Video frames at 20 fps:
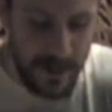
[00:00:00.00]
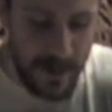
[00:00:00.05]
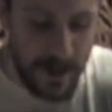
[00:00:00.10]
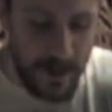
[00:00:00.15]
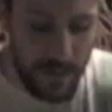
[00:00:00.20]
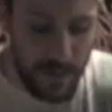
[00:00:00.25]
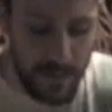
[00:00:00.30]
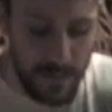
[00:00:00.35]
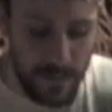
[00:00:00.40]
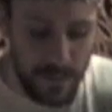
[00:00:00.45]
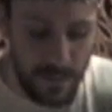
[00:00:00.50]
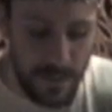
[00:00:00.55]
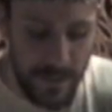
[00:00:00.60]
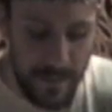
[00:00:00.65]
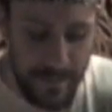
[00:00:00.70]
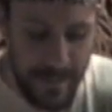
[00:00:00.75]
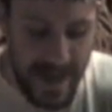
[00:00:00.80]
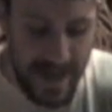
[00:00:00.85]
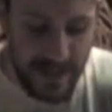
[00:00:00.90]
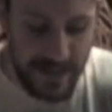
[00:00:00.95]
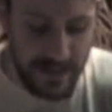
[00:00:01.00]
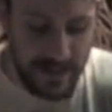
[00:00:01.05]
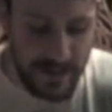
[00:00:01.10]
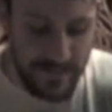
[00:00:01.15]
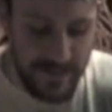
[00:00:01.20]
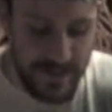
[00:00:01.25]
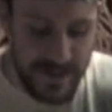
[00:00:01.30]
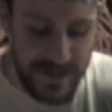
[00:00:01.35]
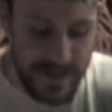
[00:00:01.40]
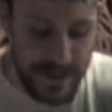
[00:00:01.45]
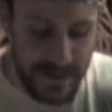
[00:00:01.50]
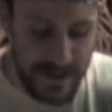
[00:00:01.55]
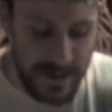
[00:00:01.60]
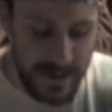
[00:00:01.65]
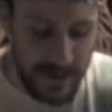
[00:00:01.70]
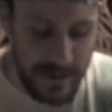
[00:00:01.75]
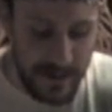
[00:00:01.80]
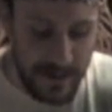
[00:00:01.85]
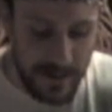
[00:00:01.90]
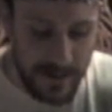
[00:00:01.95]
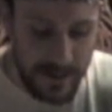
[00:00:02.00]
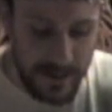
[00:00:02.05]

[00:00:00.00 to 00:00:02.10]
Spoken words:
Oh, the men of the city,